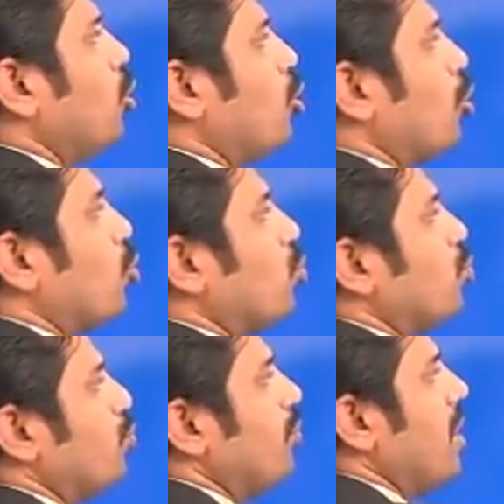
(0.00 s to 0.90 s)

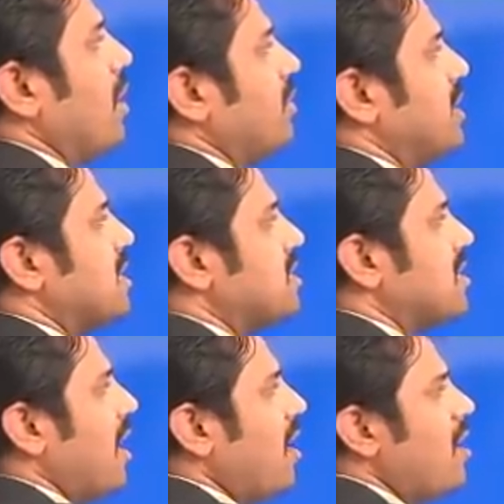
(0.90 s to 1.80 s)
true. This is
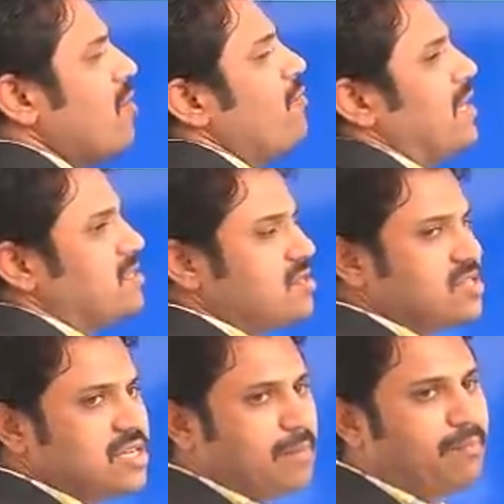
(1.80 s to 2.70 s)
the
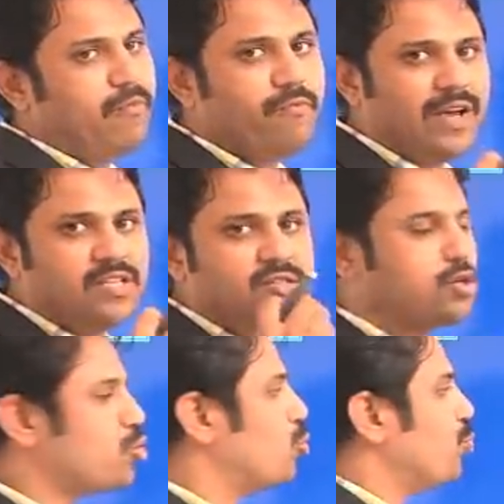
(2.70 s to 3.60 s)
first step. First
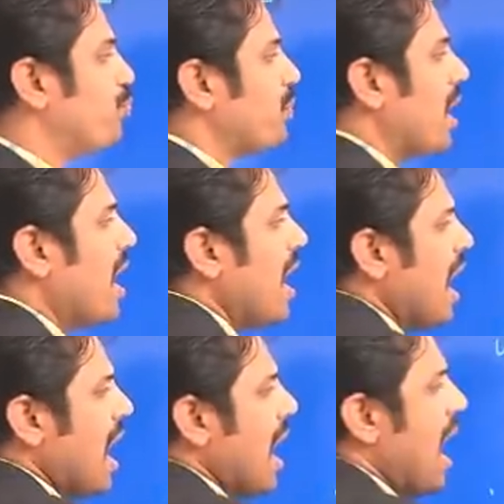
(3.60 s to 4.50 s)
true.
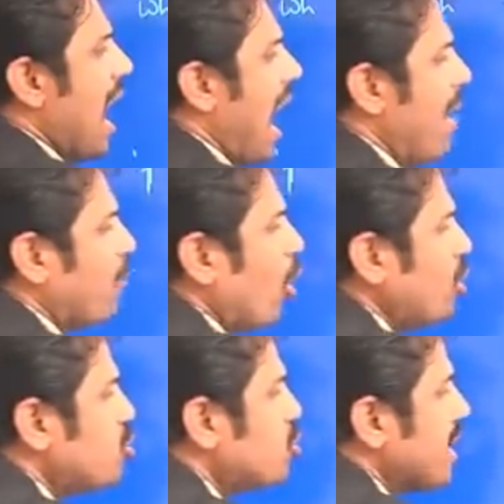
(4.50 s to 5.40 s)
I am
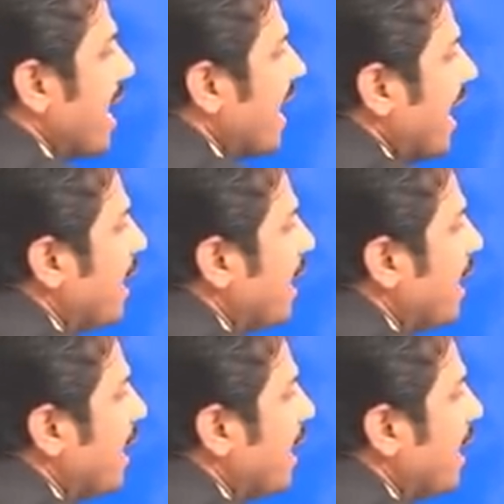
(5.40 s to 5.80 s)
going to take